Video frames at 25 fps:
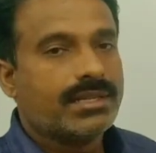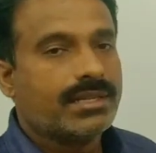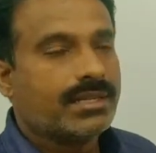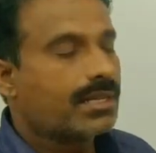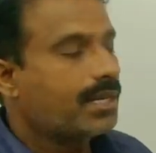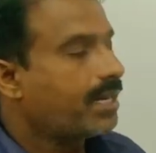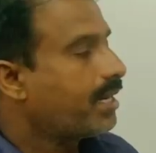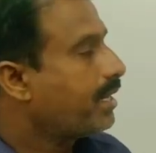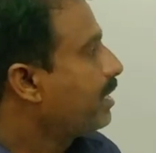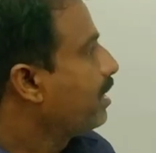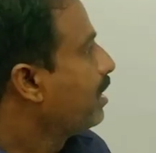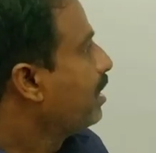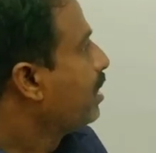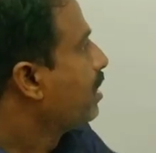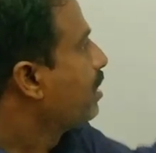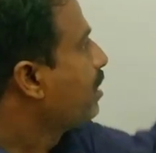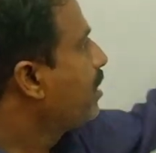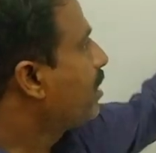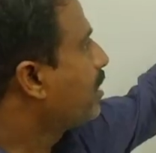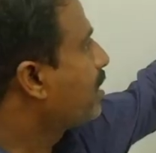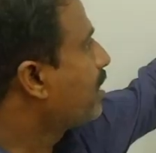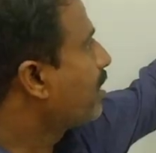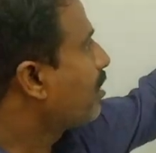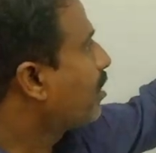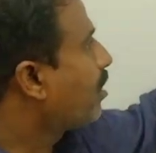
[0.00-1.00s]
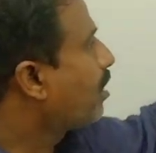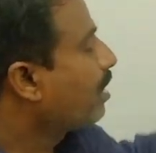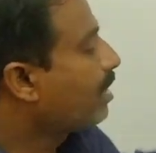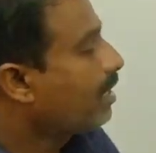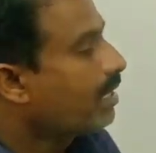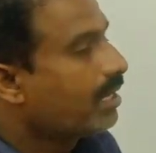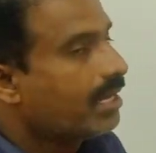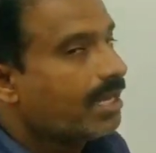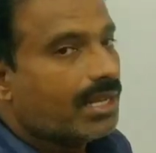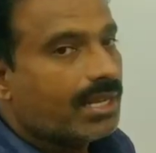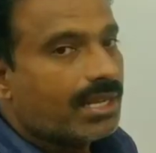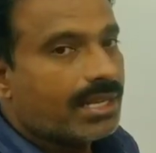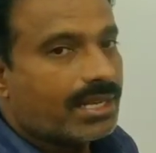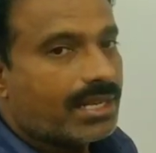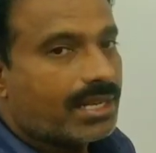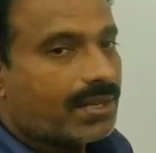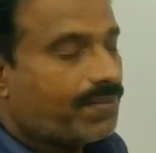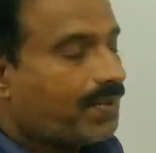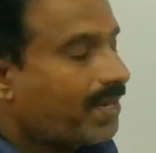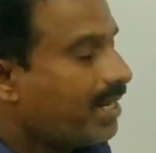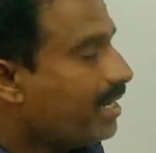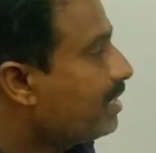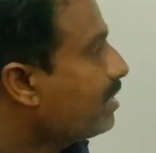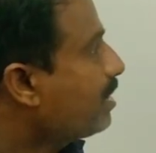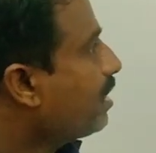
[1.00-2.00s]
Right. These are all.
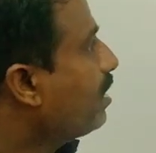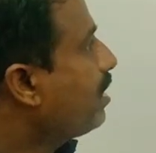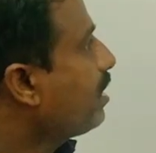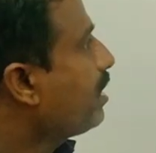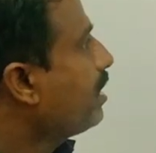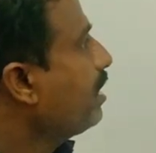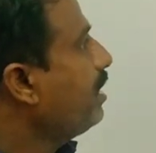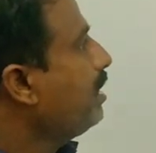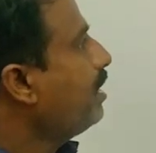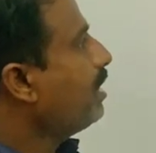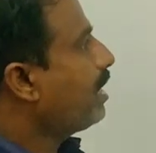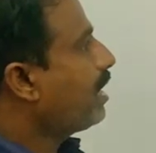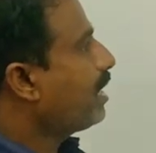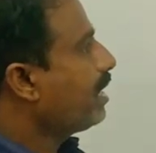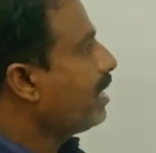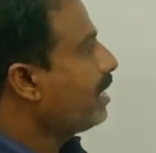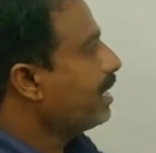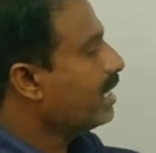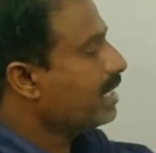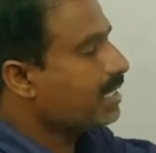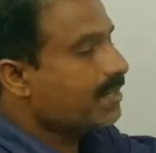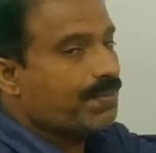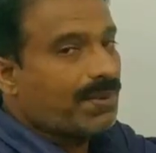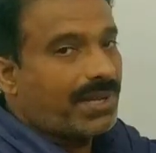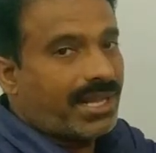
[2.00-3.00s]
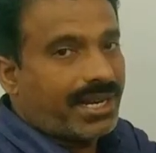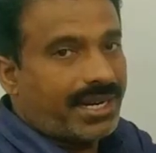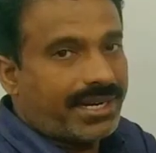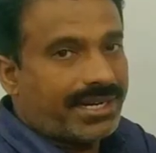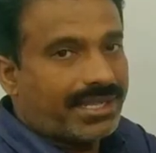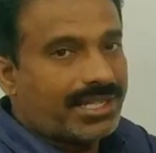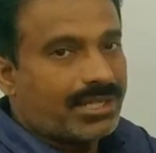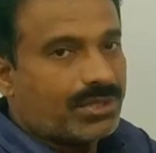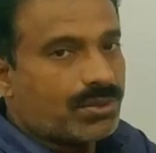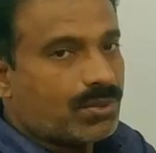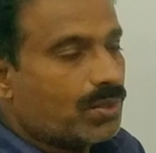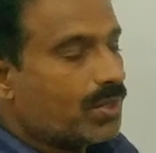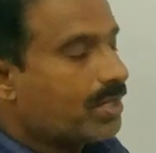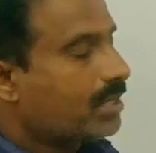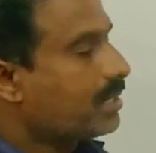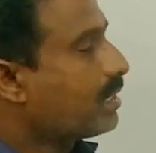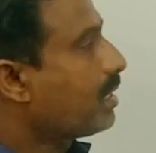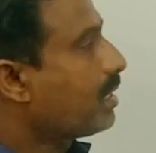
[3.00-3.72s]
Friends, already I explained the rules.